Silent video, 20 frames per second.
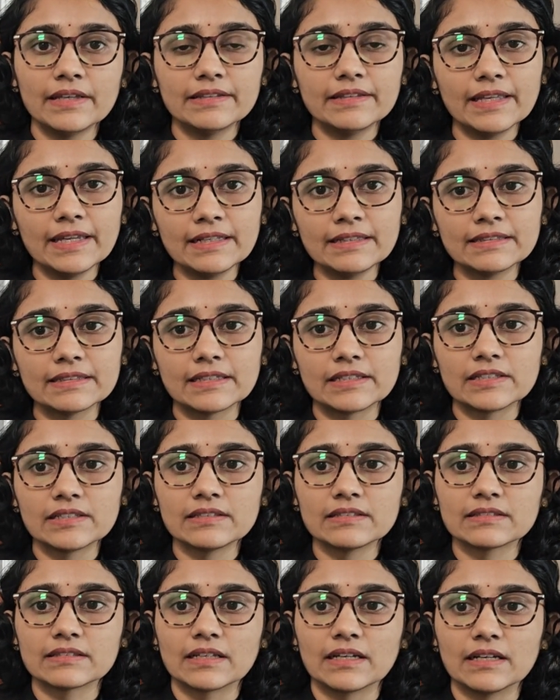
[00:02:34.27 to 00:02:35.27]
Then there
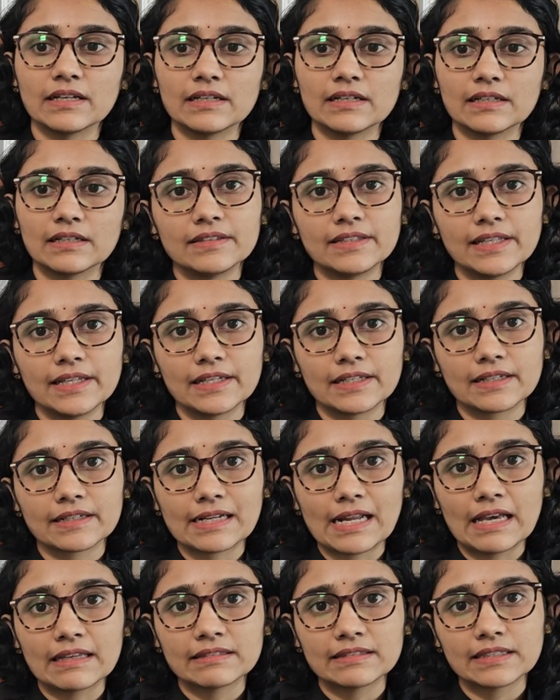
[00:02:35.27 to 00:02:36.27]
is the
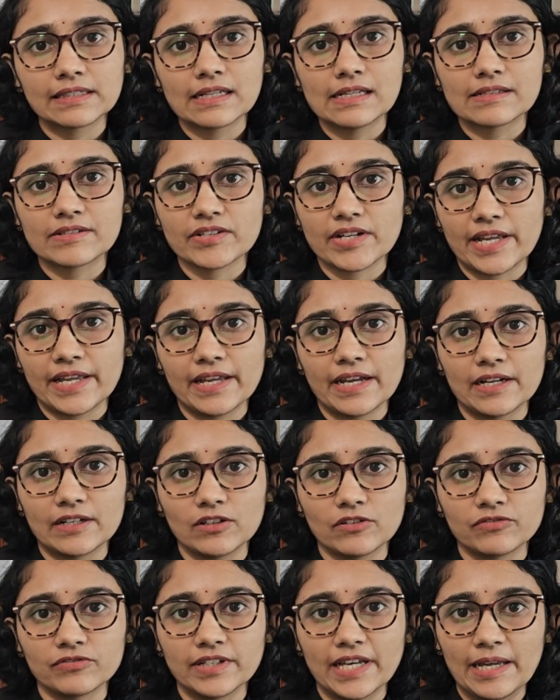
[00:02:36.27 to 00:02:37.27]
classical triad
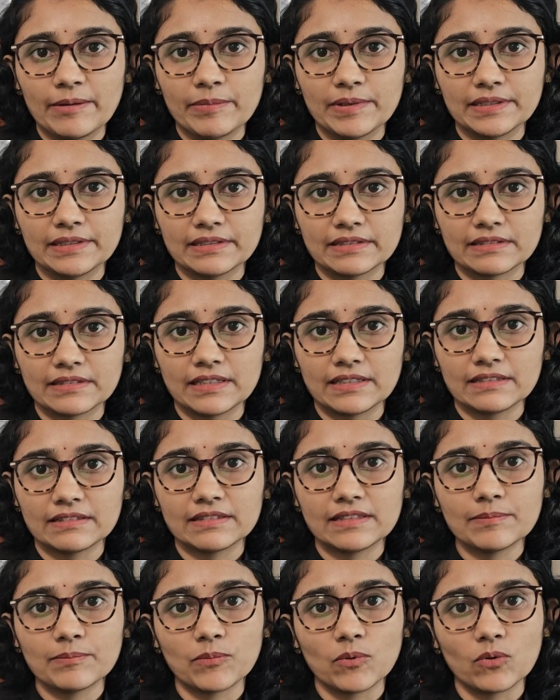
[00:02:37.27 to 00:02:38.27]
of diabetes, that is
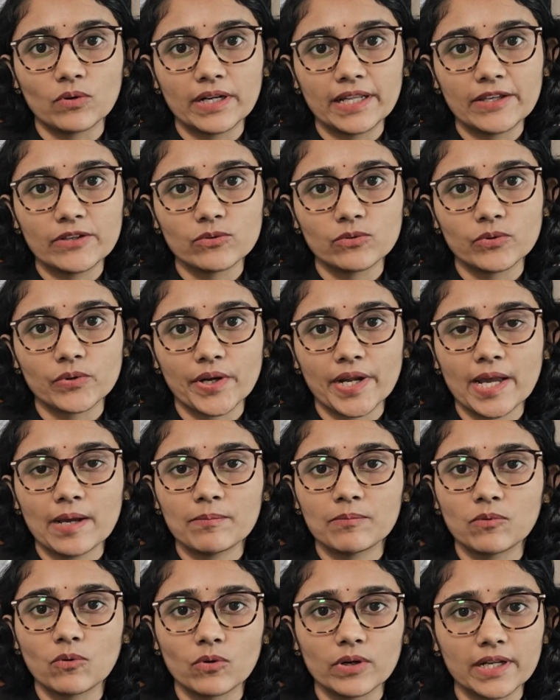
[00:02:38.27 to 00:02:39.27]
the
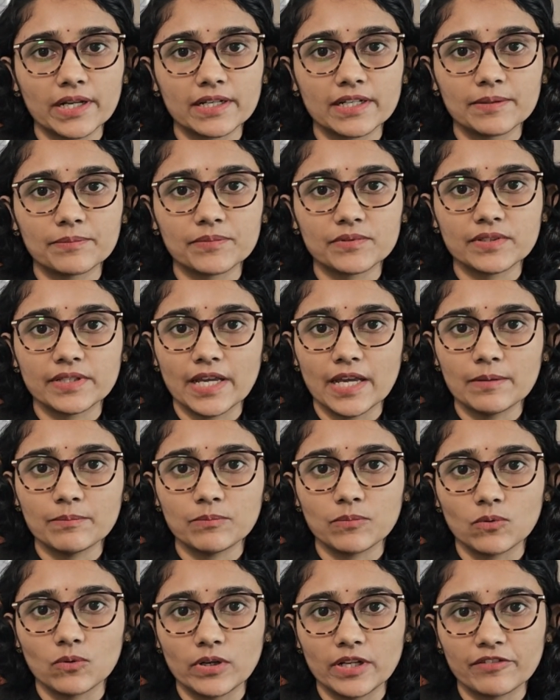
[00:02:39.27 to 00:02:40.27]
polyuria, polydipsia
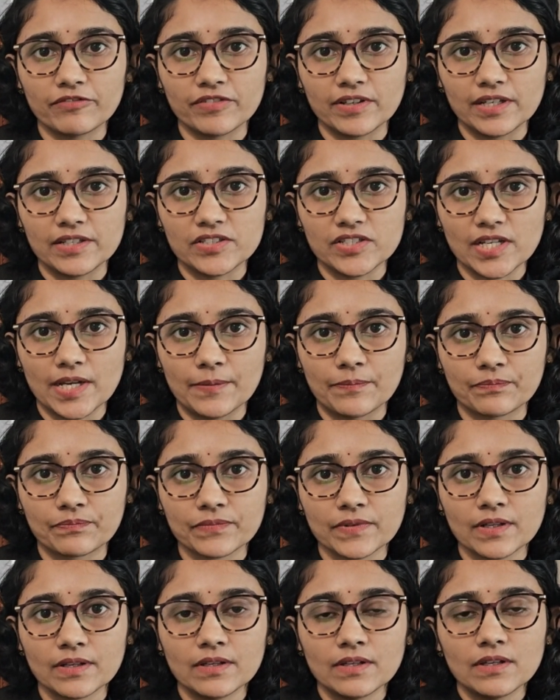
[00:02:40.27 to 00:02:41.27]
and polyphagia.
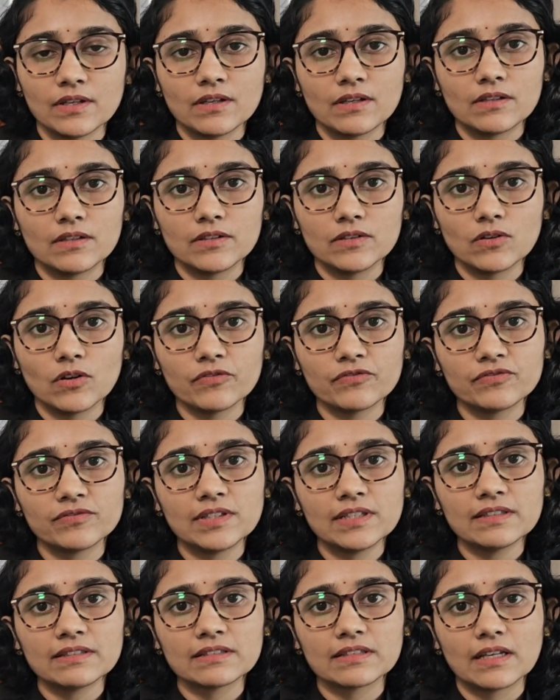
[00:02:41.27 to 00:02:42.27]
Of
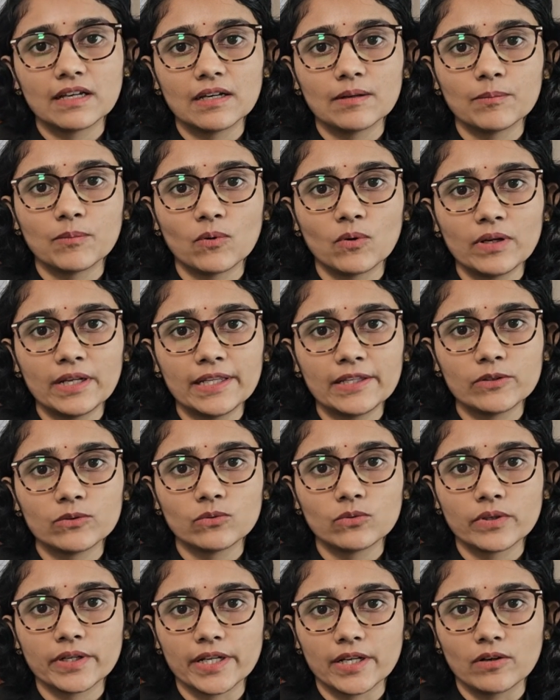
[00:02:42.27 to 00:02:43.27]
this
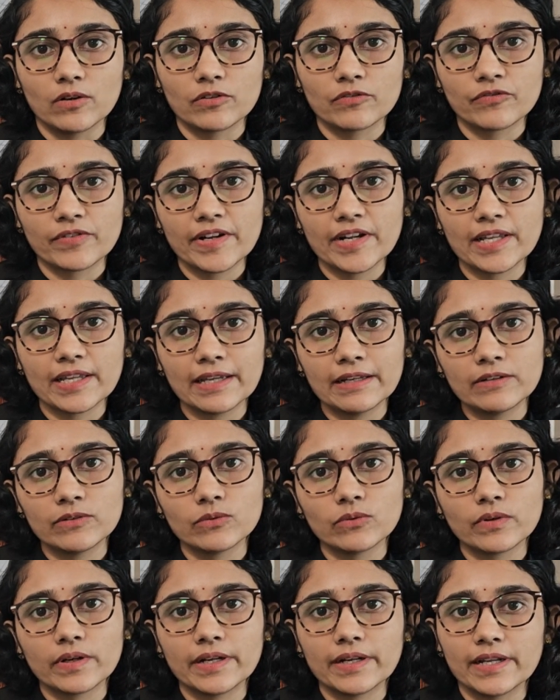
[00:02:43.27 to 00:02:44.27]
polyuria or frequent
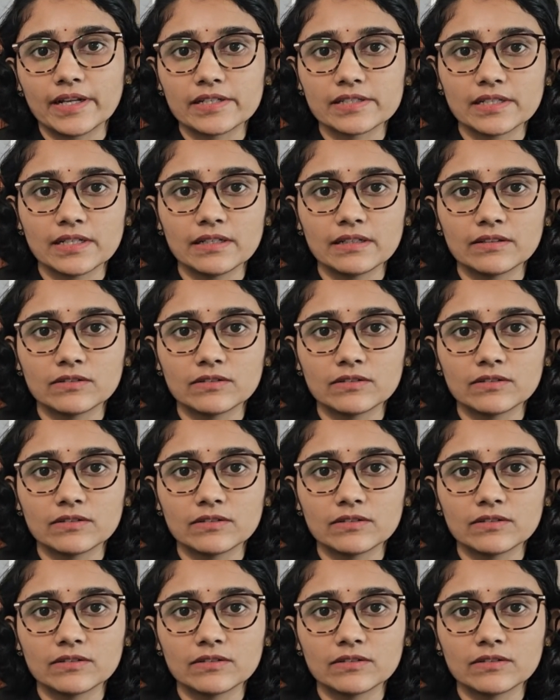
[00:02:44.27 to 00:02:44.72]
urination